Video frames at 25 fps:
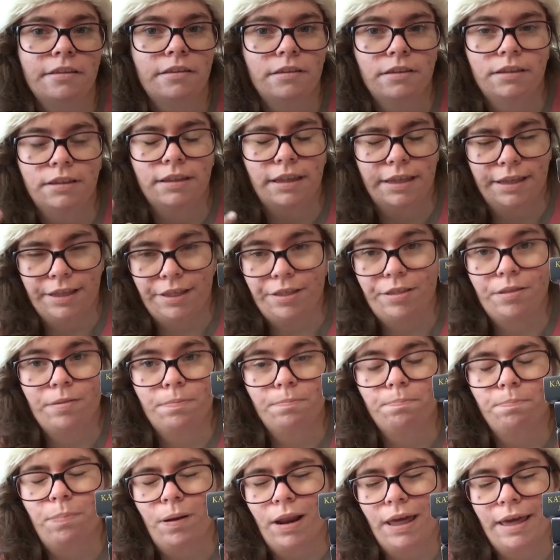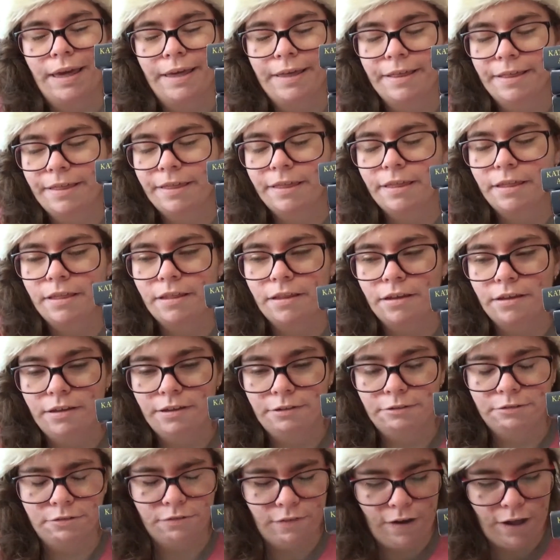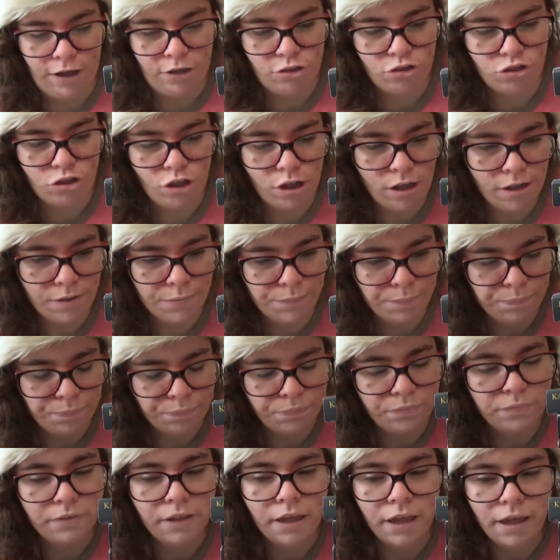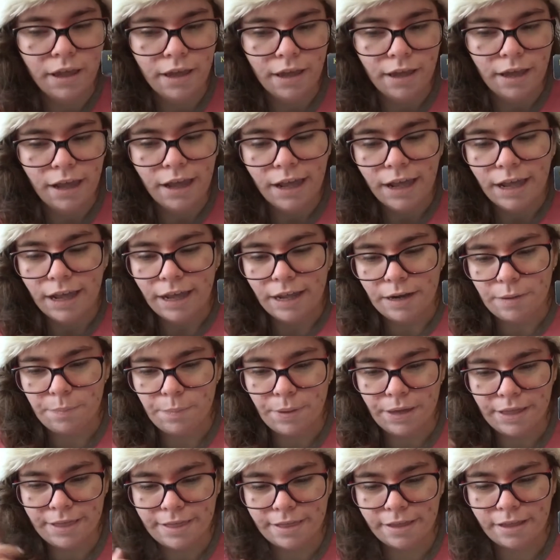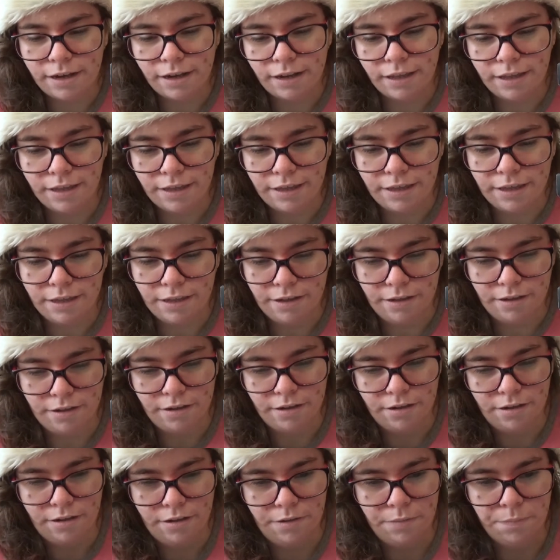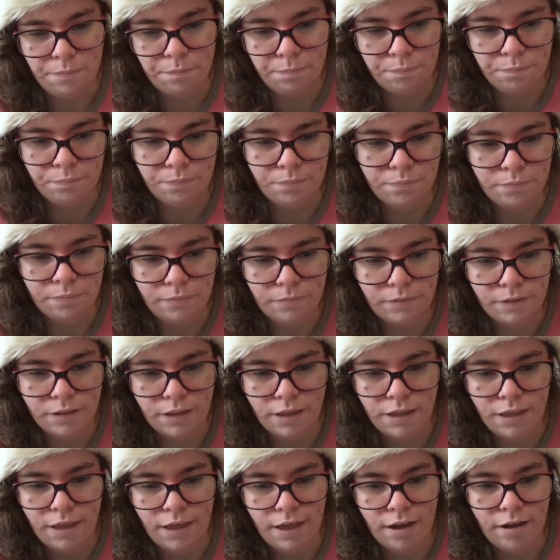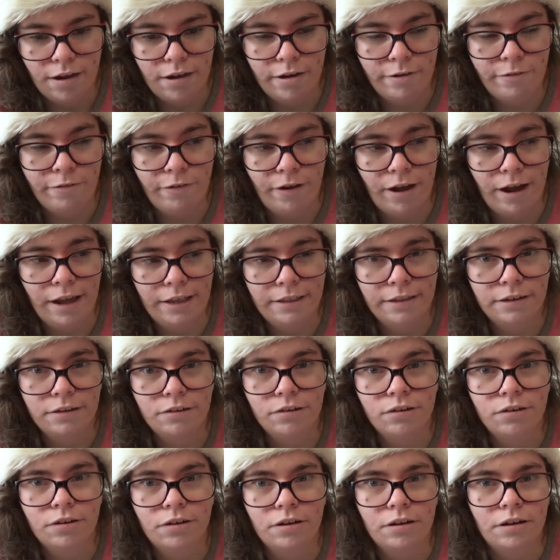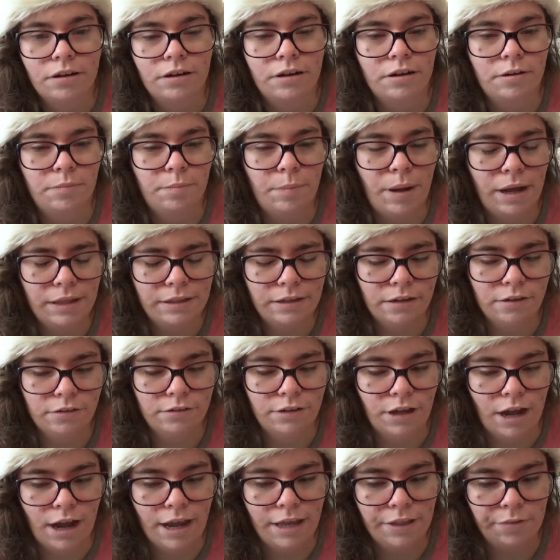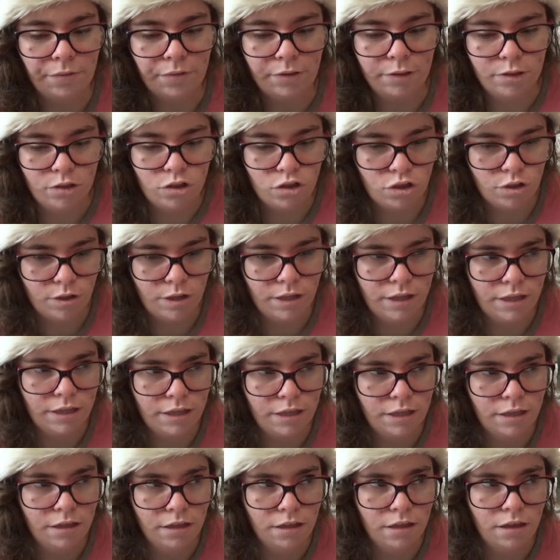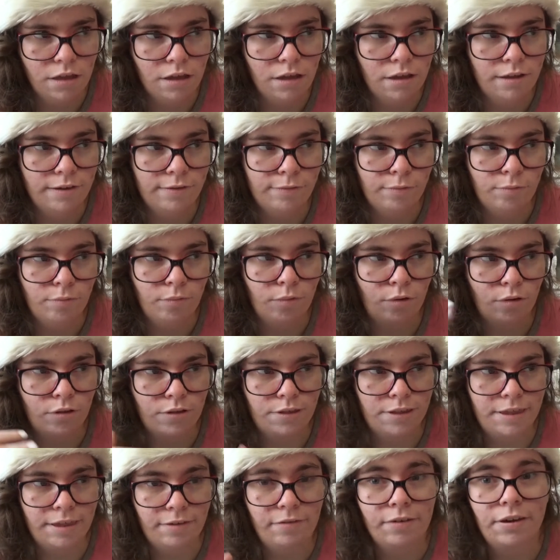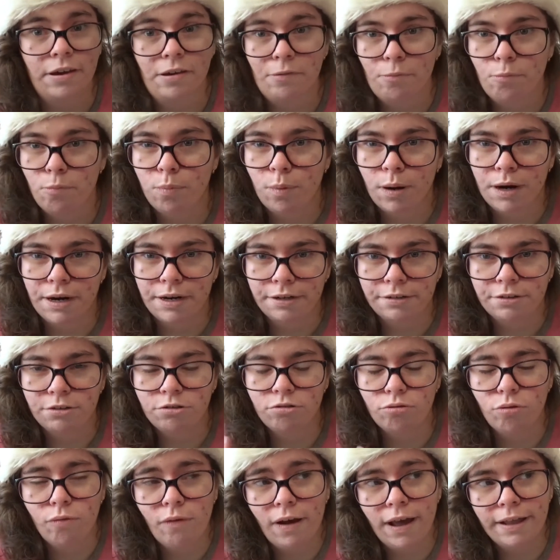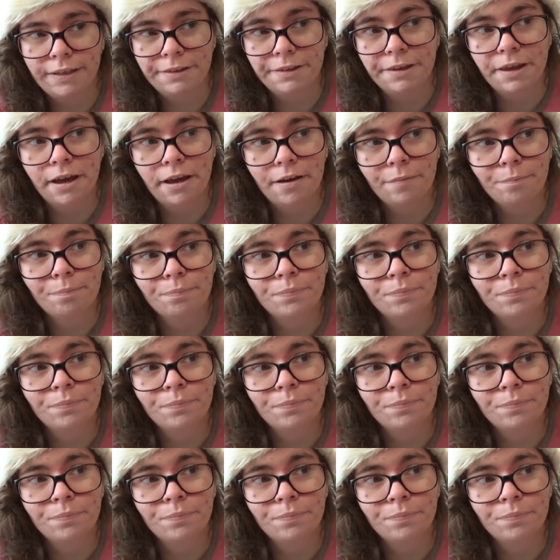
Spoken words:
this place in Russia, and basically her mother died when she was giving birth to Vatya,